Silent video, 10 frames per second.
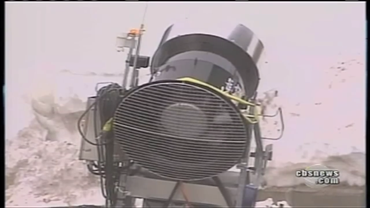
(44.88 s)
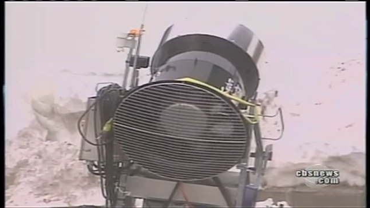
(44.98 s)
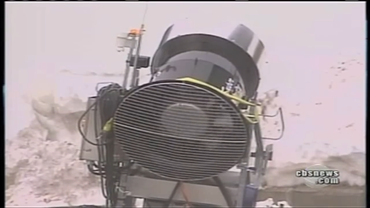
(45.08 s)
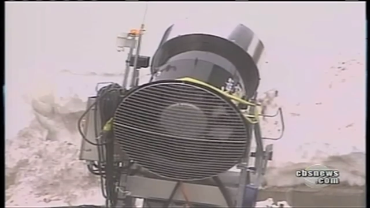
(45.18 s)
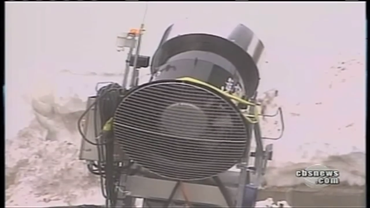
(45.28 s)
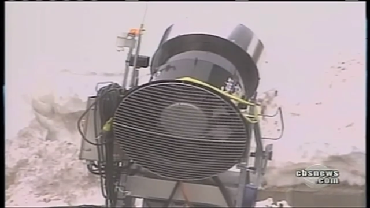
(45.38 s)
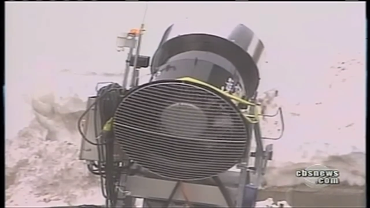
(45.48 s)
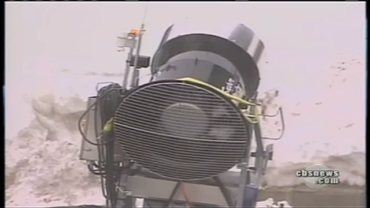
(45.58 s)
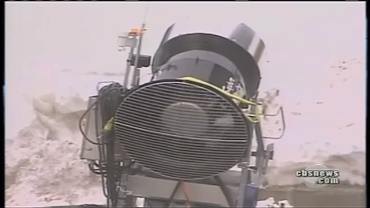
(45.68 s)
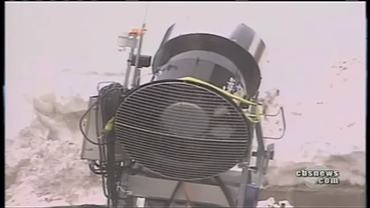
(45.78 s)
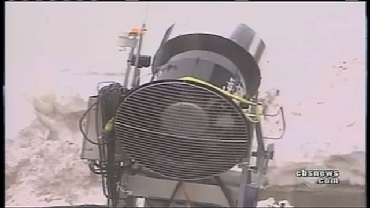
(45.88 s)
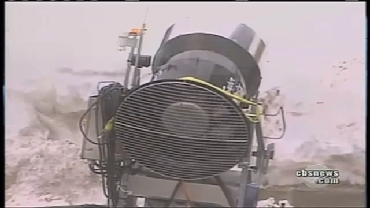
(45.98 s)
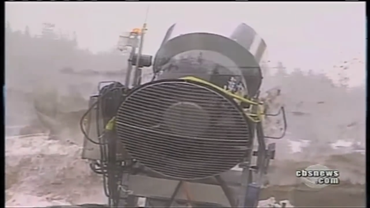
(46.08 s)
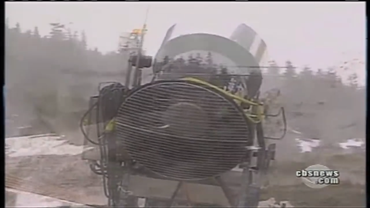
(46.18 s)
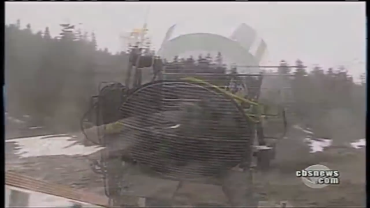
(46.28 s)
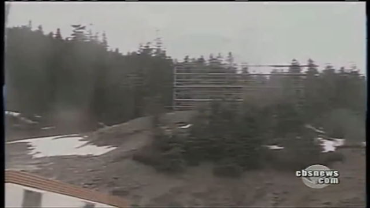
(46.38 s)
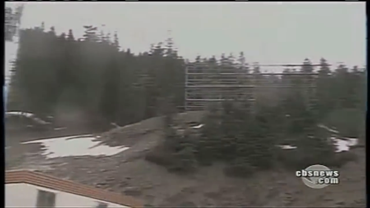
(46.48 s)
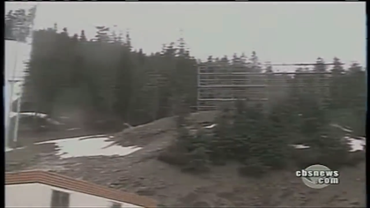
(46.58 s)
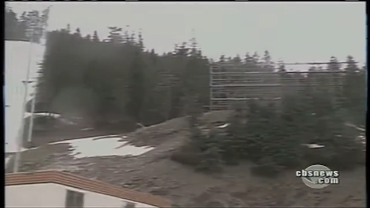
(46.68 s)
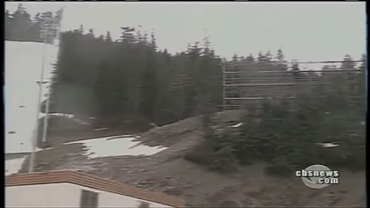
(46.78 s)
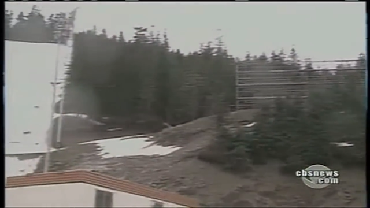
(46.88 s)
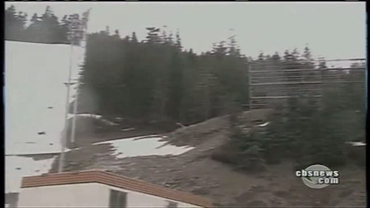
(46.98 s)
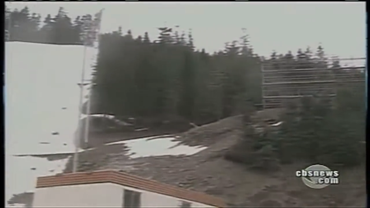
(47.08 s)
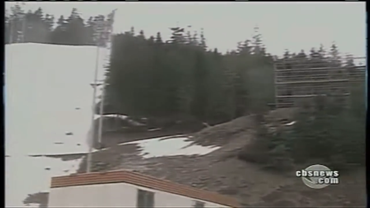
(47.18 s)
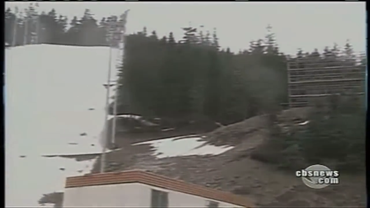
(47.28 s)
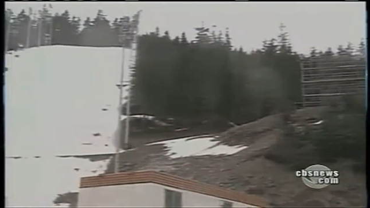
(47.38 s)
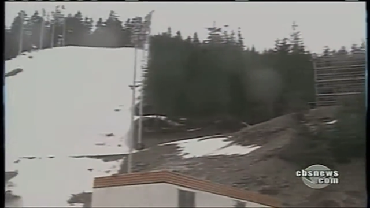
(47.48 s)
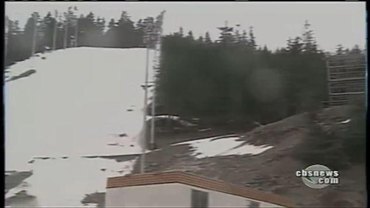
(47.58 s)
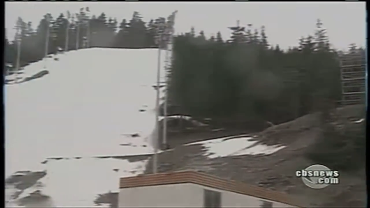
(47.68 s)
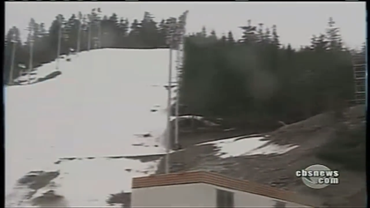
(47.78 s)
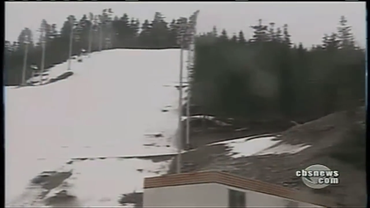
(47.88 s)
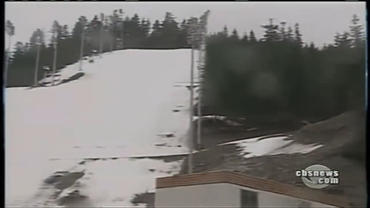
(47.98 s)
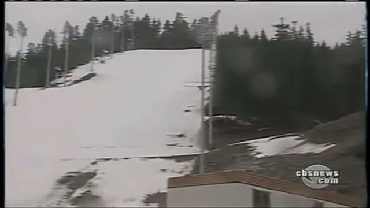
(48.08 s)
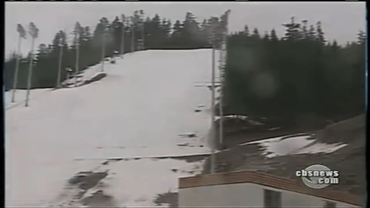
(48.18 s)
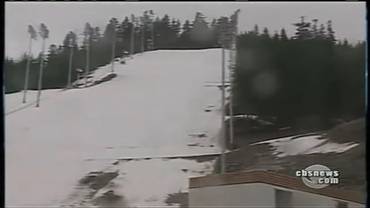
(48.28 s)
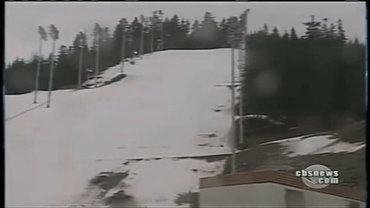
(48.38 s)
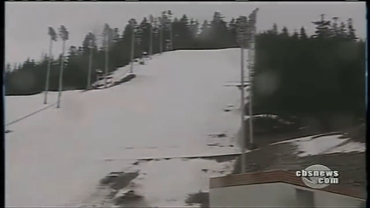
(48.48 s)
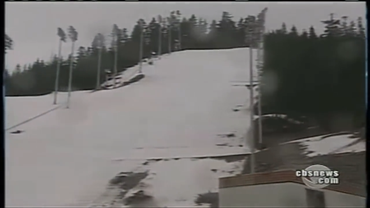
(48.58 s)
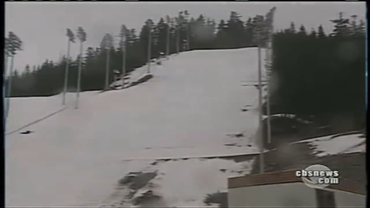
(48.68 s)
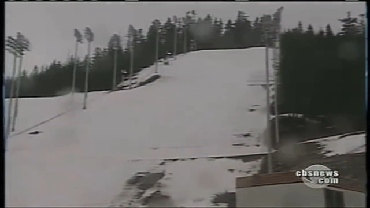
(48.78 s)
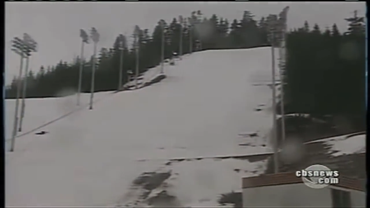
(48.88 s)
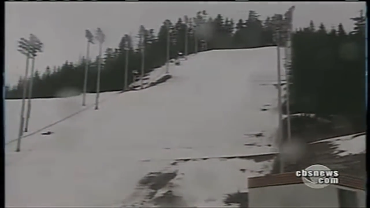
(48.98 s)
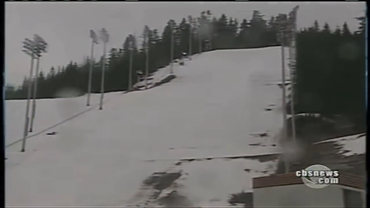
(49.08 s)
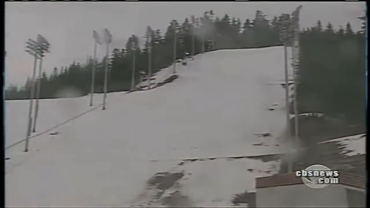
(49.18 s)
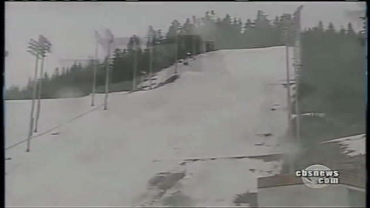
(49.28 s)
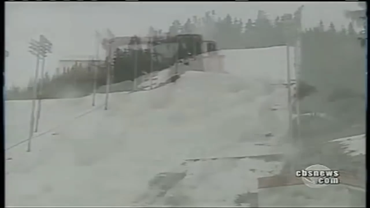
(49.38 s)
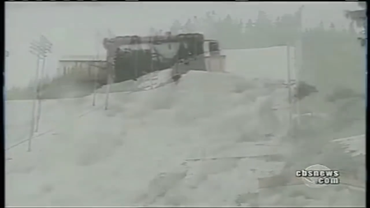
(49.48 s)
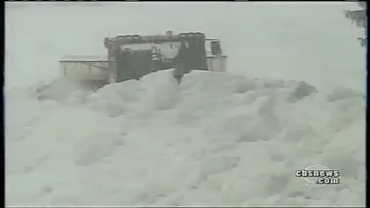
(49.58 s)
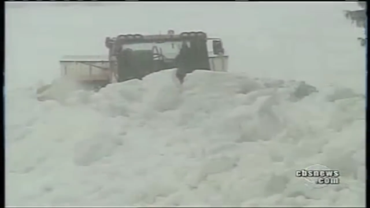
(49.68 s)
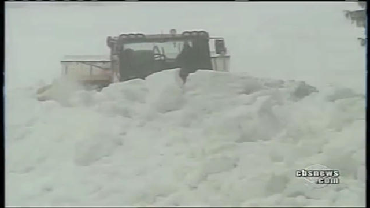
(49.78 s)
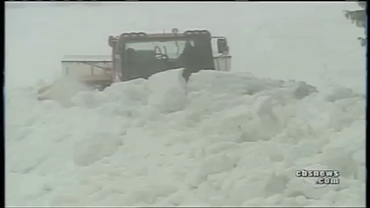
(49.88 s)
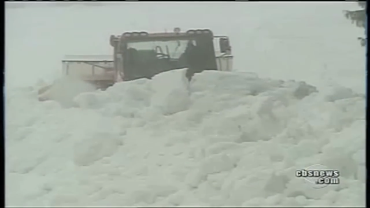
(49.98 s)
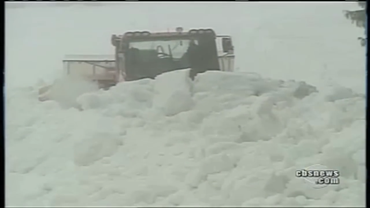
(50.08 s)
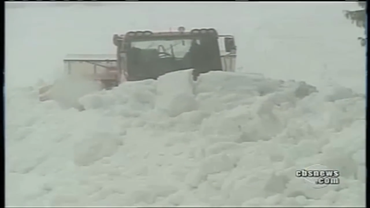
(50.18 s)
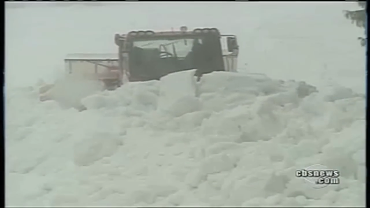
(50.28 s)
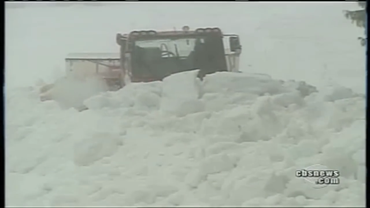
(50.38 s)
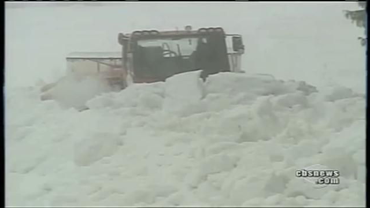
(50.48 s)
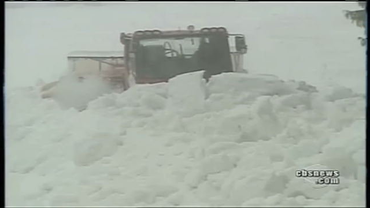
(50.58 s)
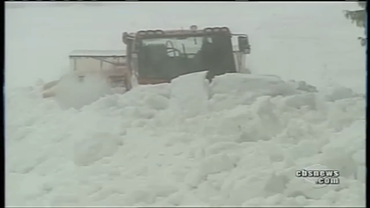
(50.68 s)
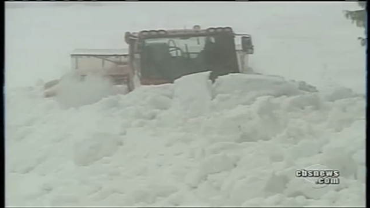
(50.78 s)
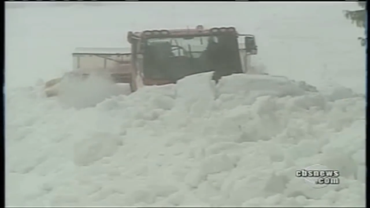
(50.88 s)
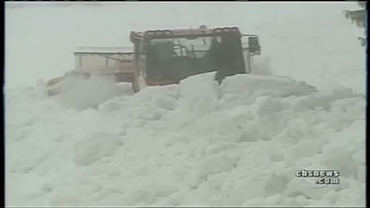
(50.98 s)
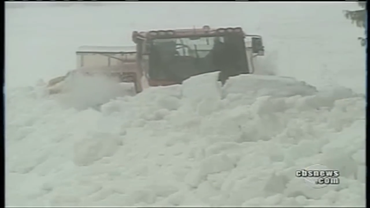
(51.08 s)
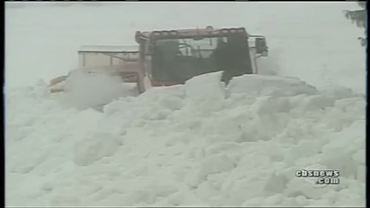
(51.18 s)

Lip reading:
[unreadable: no face in view]